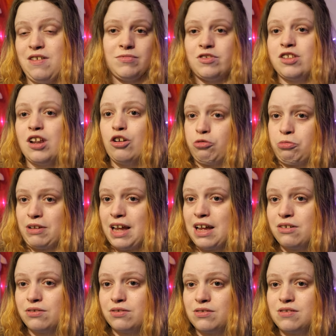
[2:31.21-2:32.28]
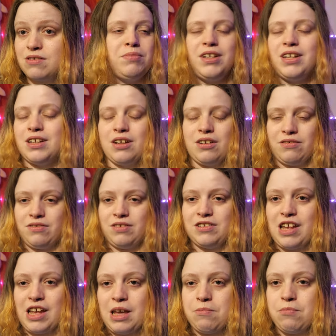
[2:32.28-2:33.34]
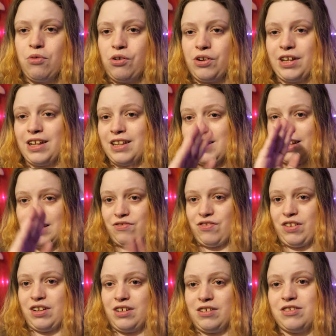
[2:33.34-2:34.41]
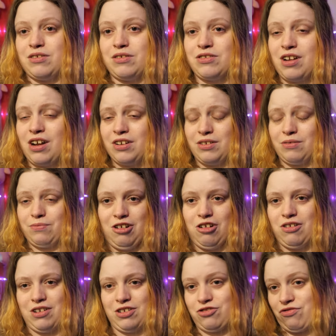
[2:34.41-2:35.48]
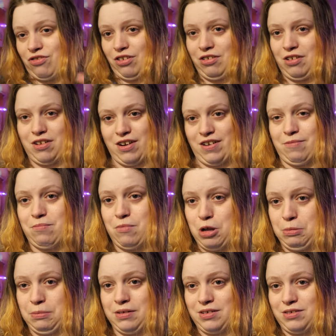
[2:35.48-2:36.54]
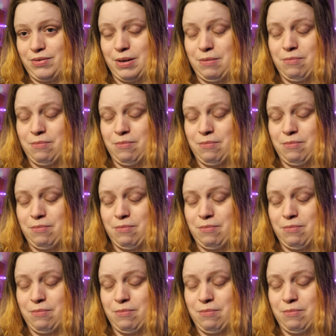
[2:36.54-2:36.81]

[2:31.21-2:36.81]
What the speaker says: It slows me down, but you know, I take it morning and evening, so it's kind of a lot stronger at the moment.